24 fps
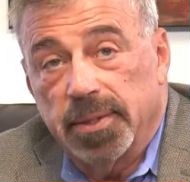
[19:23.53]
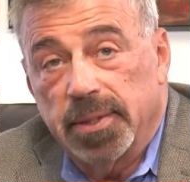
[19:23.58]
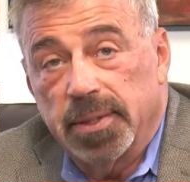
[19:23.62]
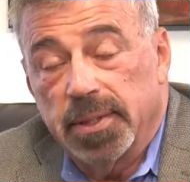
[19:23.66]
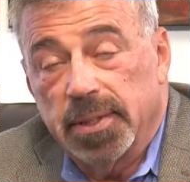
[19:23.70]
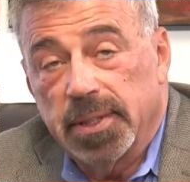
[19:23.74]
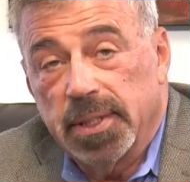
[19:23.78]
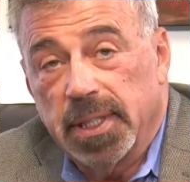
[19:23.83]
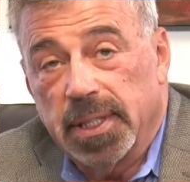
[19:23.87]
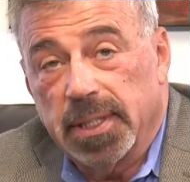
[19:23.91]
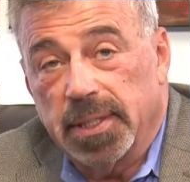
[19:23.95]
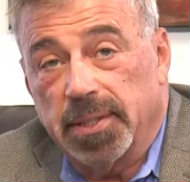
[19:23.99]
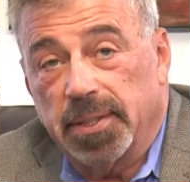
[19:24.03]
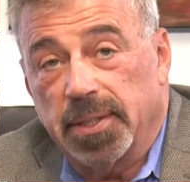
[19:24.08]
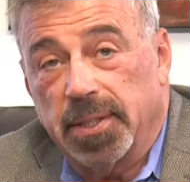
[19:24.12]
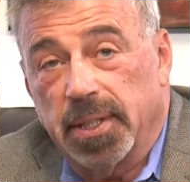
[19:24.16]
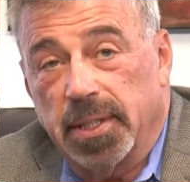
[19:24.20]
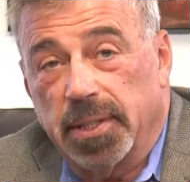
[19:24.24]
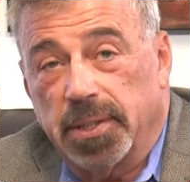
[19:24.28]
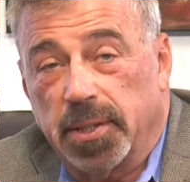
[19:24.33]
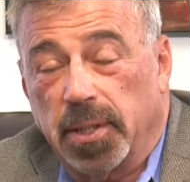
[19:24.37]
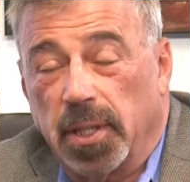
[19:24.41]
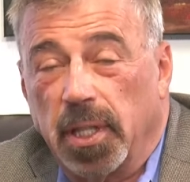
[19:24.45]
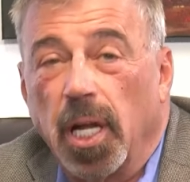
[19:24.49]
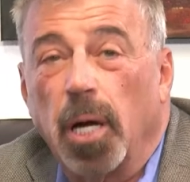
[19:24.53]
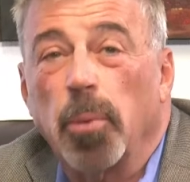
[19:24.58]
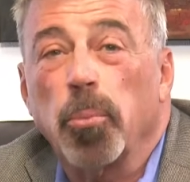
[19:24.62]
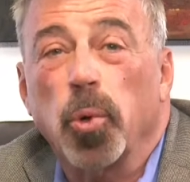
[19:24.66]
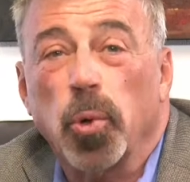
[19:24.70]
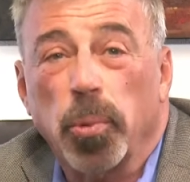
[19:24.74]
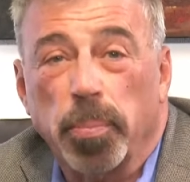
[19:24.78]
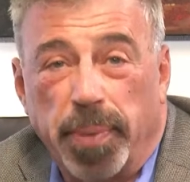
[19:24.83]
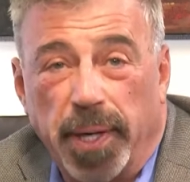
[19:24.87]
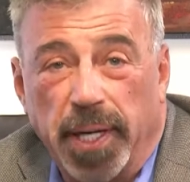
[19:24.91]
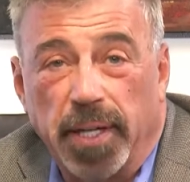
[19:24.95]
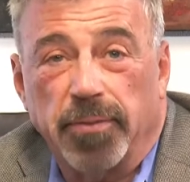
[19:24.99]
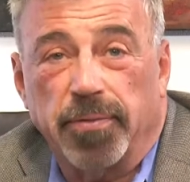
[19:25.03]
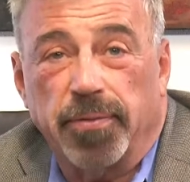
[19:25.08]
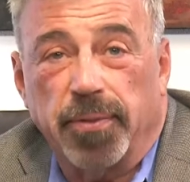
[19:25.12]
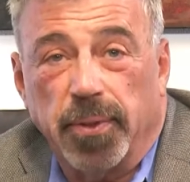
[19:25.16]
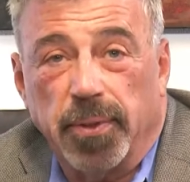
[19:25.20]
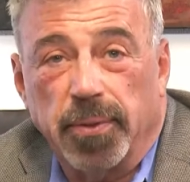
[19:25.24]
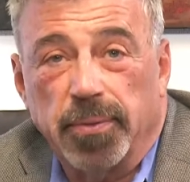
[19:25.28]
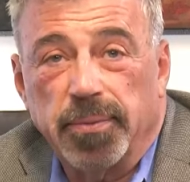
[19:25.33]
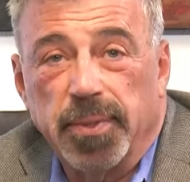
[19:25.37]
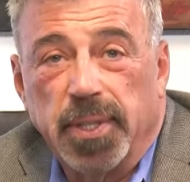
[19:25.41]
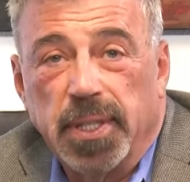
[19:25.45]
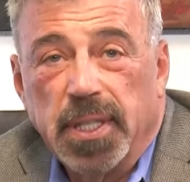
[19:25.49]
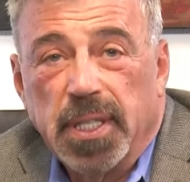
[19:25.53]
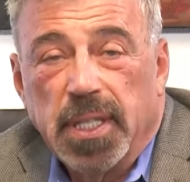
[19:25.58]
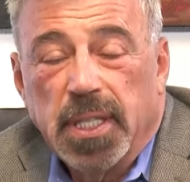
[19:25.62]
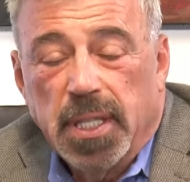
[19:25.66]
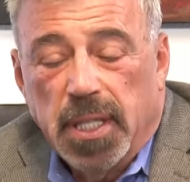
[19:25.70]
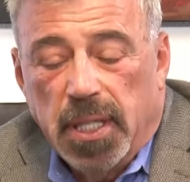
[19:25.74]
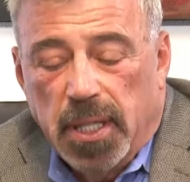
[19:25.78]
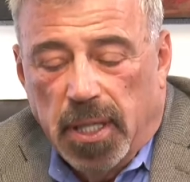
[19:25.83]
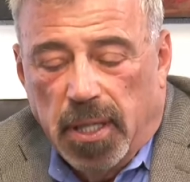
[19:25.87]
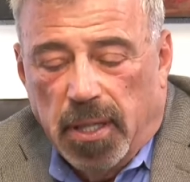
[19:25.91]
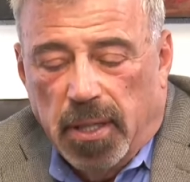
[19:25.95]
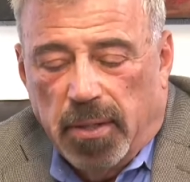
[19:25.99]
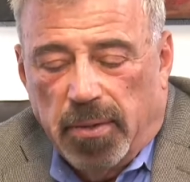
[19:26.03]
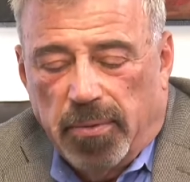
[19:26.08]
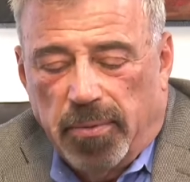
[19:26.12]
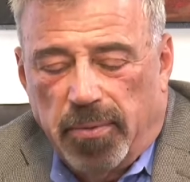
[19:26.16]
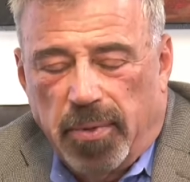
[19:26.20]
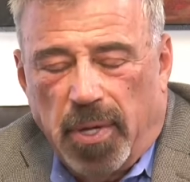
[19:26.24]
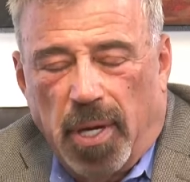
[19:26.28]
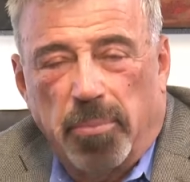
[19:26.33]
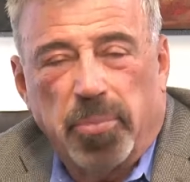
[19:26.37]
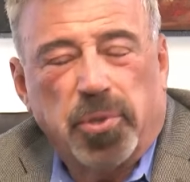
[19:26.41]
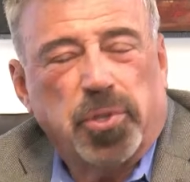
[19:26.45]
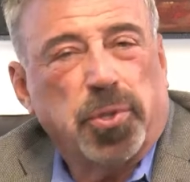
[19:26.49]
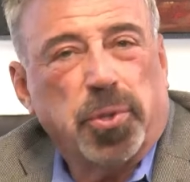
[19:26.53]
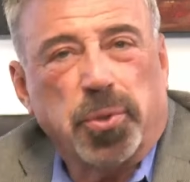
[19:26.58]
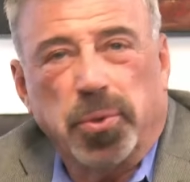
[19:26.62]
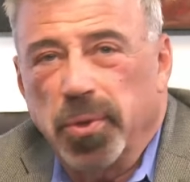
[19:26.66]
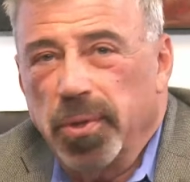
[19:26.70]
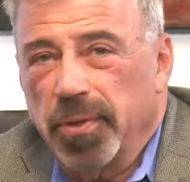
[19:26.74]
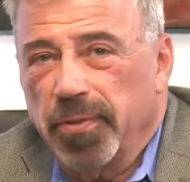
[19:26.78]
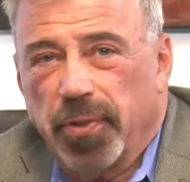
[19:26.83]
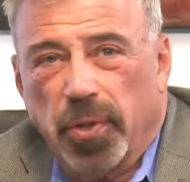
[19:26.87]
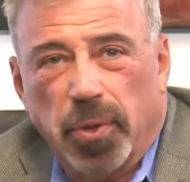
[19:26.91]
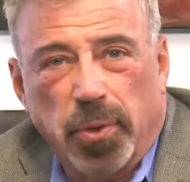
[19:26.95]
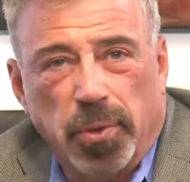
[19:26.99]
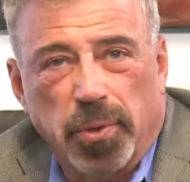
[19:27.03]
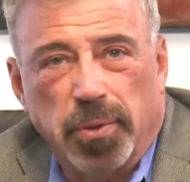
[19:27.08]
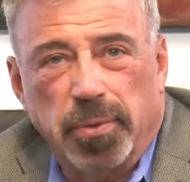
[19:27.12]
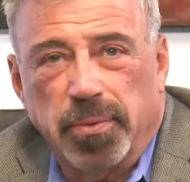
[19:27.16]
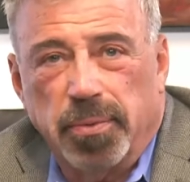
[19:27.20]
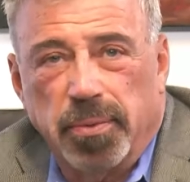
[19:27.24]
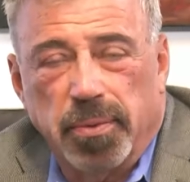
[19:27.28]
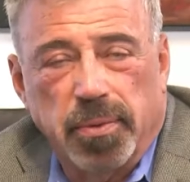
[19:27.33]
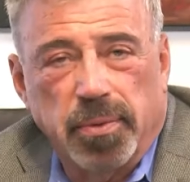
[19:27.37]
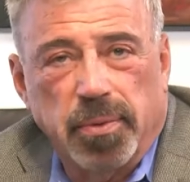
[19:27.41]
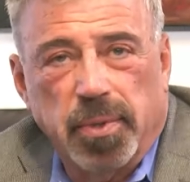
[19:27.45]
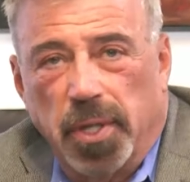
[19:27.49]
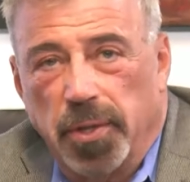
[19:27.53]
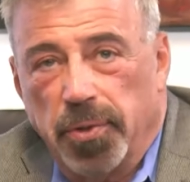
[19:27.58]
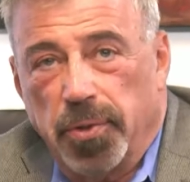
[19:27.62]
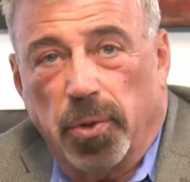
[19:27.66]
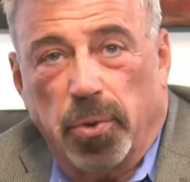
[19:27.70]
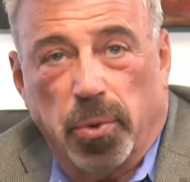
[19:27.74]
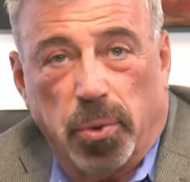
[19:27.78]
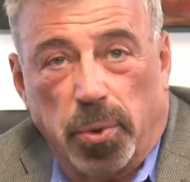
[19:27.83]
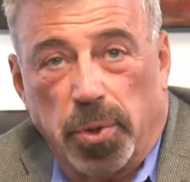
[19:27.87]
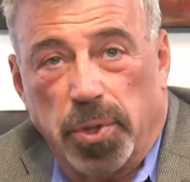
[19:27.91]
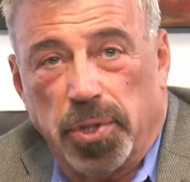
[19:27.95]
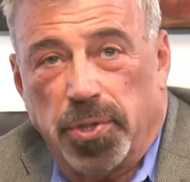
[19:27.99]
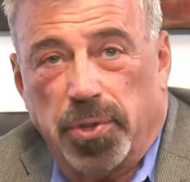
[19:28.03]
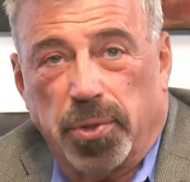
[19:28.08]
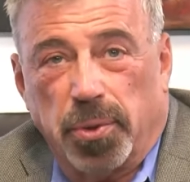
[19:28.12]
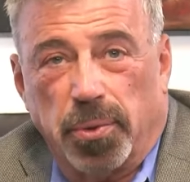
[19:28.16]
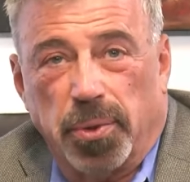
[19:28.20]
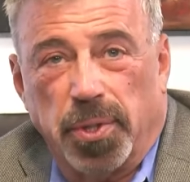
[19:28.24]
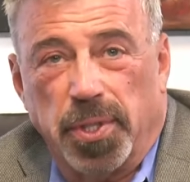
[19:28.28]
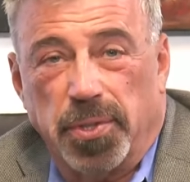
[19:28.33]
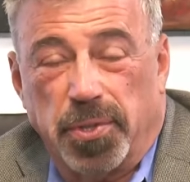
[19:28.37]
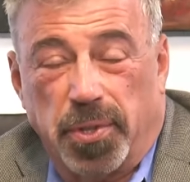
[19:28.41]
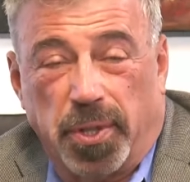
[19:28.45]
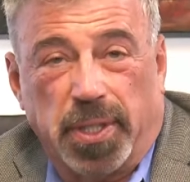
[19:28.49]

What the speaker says: It's a lot more painful. I'm sure you've heard other horror stories.